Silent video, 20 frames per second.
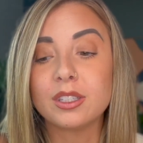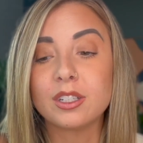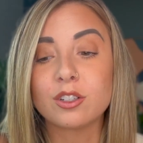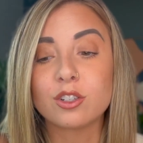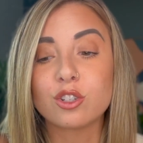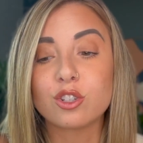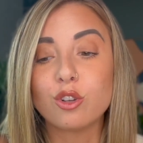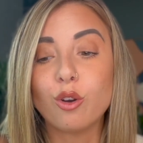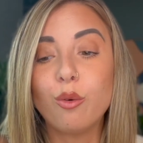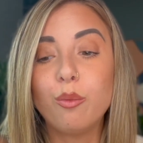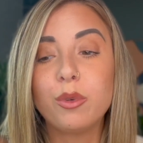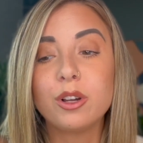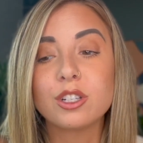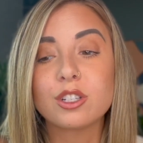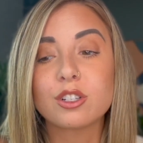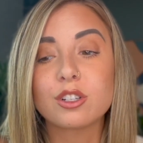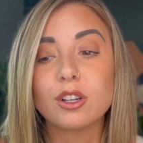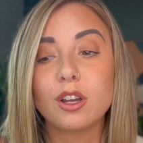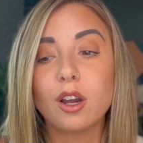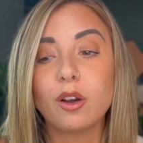There's so
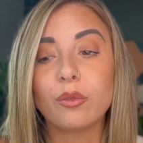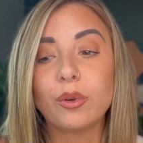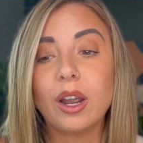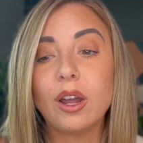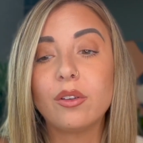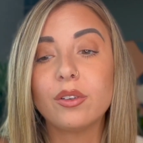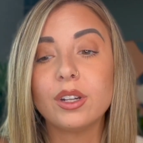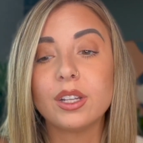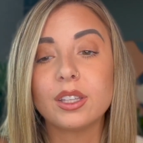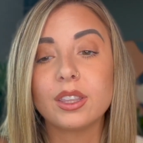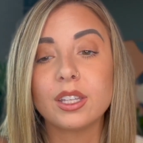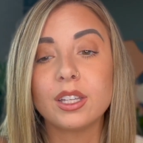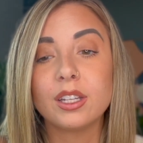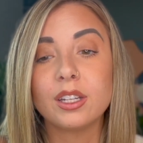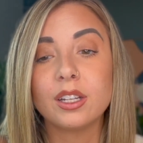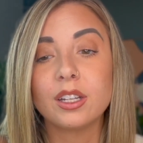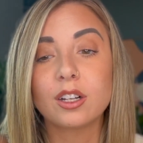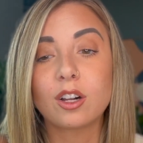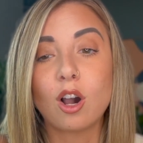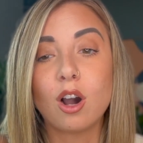much around it
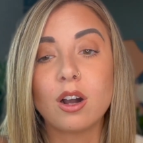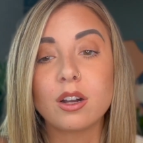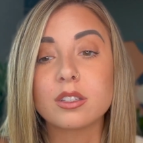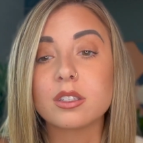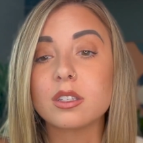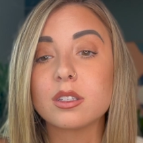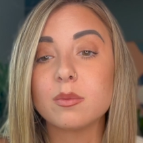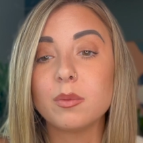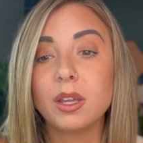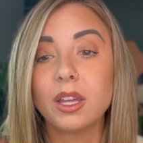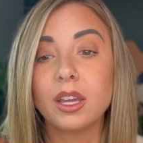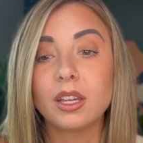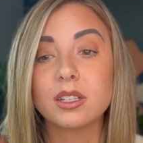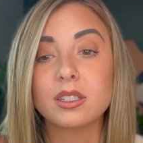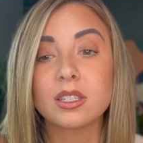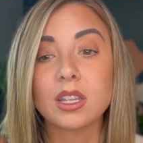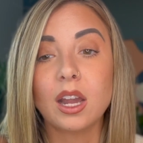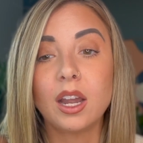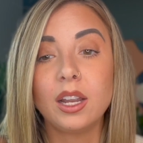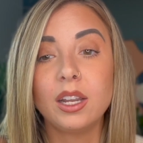that causes me
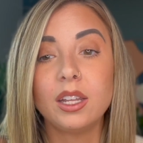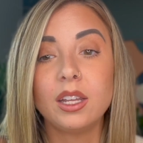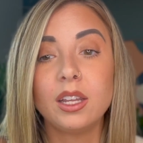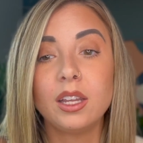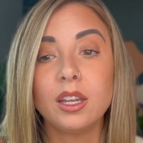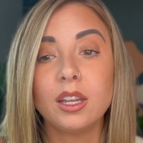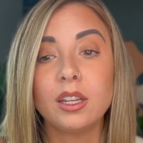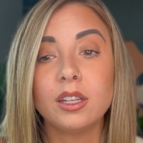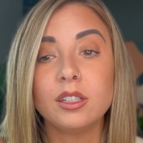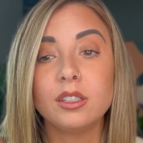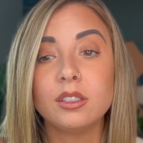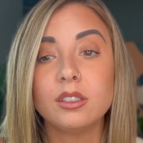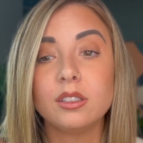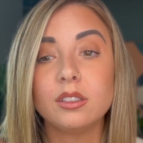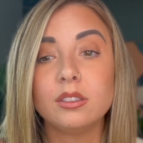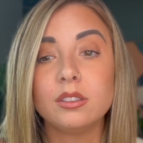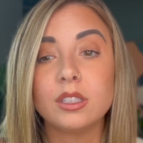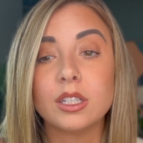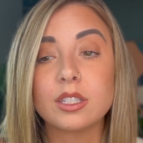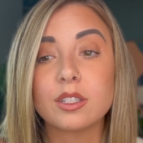anxiety
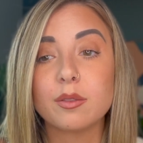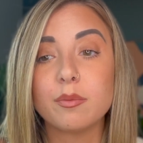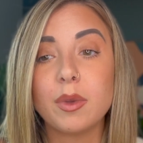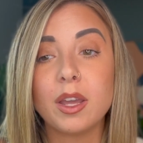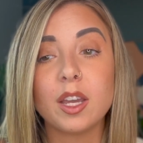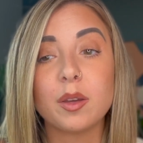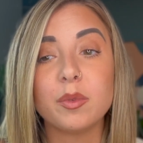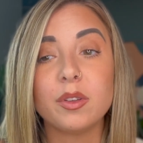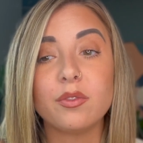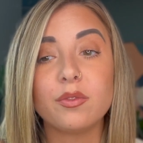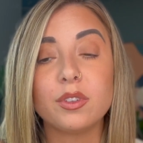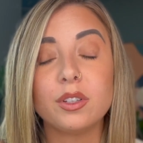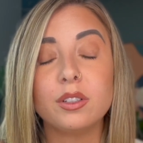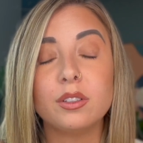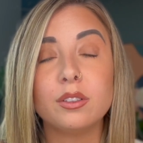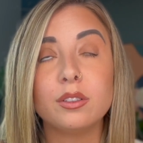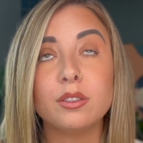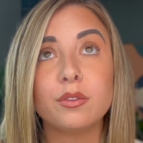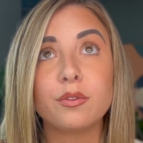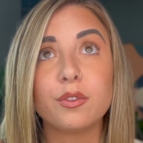and doesn't make me
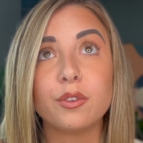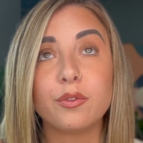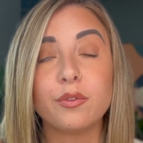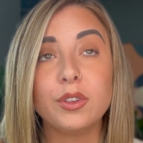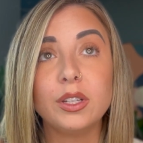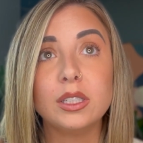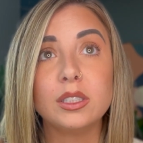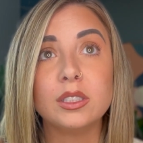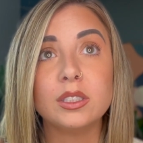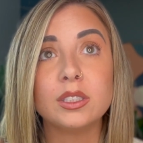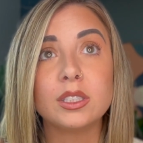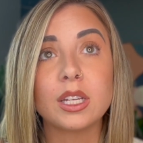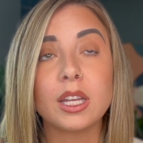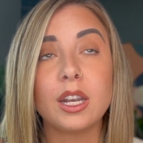feel fulfilled.